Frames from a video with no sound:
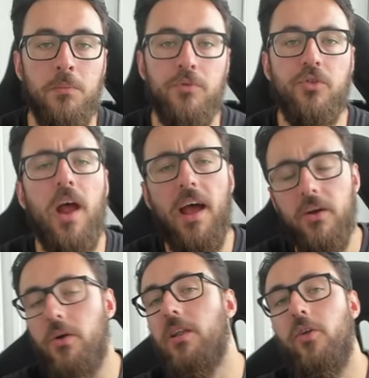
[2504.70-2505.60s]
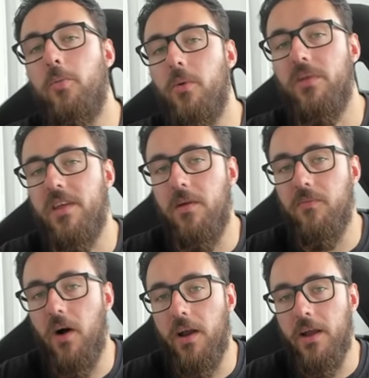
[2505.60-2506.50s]
So to add on a little bit with team
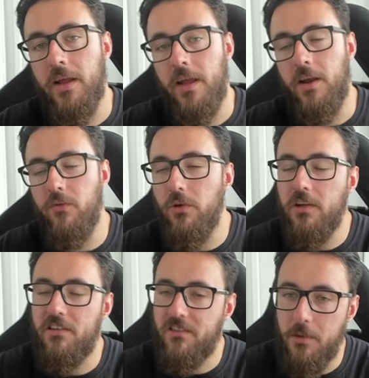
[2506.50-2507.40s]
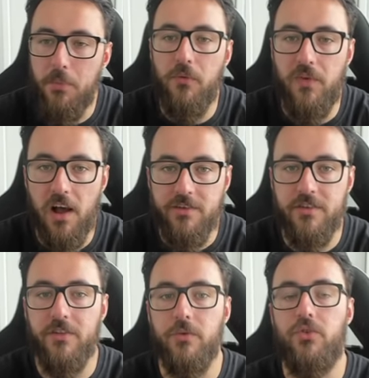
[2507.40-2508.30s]
fighting, in a really simple
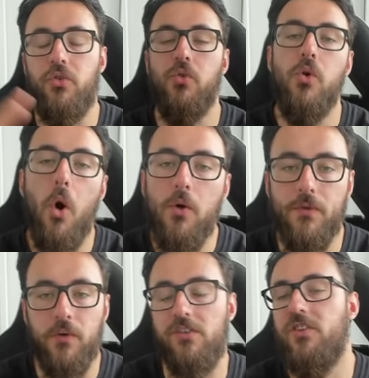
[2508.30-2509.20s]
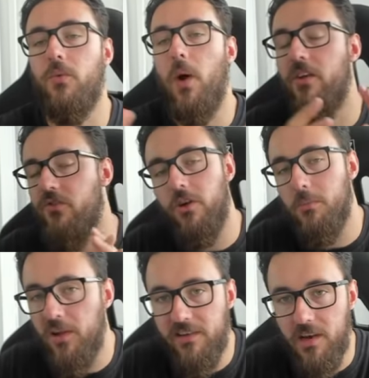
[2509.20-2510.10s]
fashion, there are two overarching ways you can
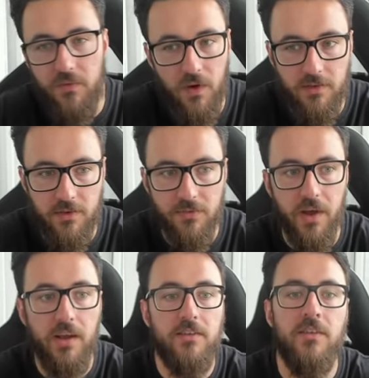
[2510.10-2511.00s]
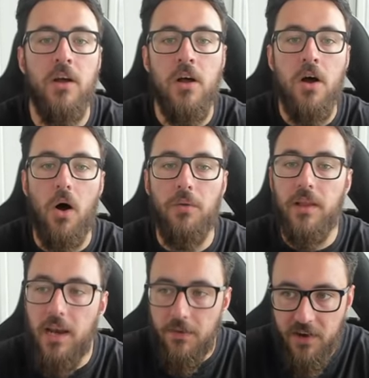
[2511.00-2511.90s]
play team fights as Vex. On the
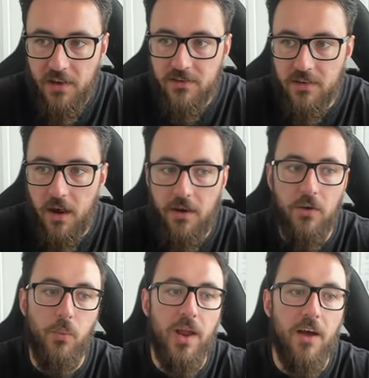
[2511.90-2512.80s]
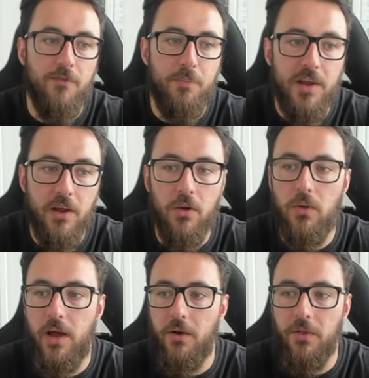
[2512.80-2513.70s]
left-hand side, we have
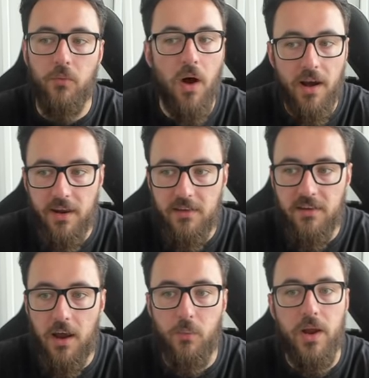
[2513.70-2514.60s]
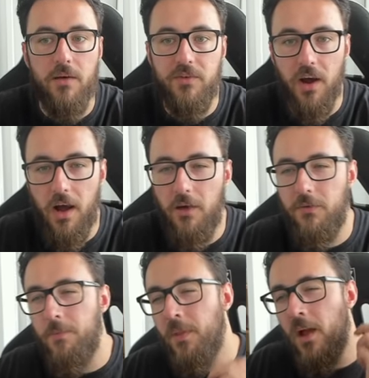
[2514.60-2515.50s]
peel, and on the right-hand side, we have dive.
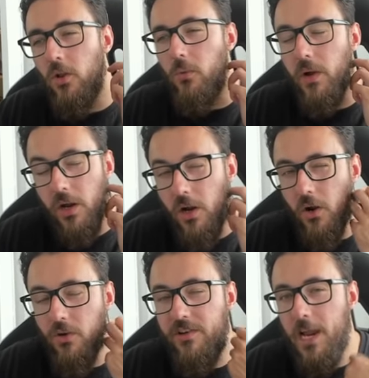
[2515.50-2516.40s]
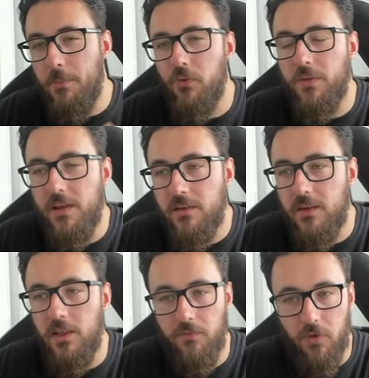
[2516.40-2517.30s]
Look, we're gonna go deeper on this
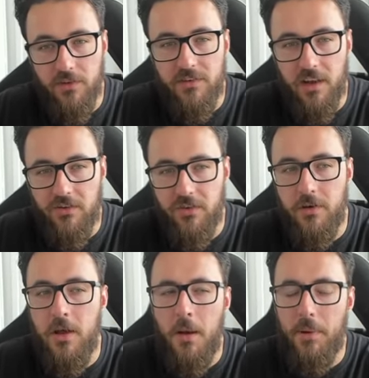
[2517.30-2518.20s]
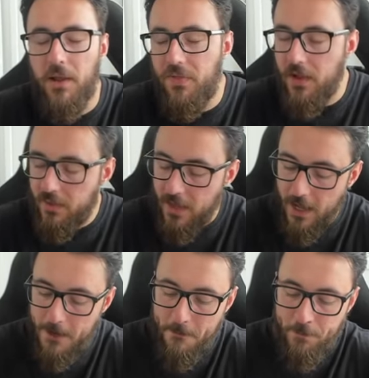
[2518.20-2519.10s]
in the VOD section, but I think
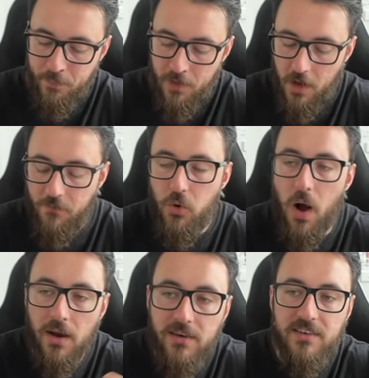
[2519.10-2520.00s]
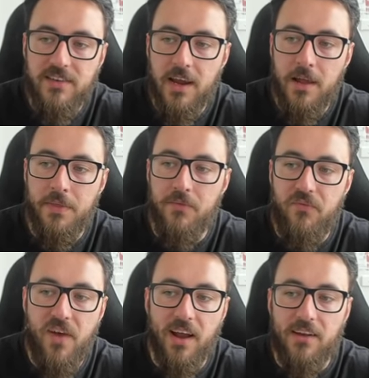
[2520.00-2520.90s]
that if you understand the
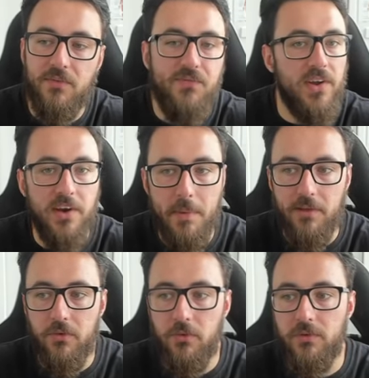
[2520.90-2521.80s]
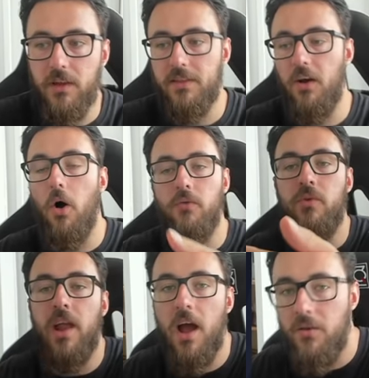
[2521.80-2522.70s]
VEX fundamentals, like the
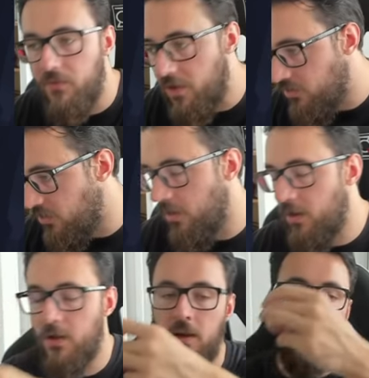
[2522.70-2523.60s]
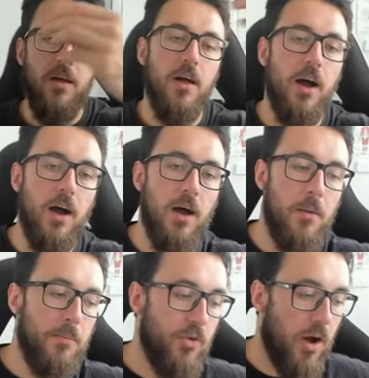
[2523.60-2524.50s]
hovering out of vision,
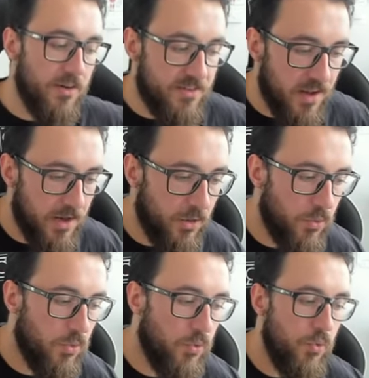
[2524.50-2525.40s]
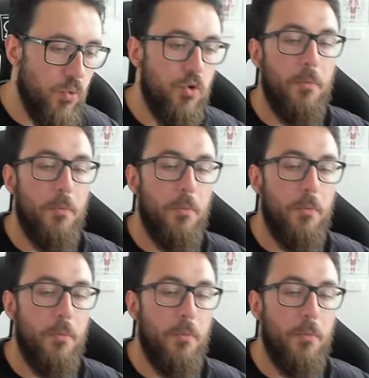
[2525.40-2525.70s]
um, you're understanding who you're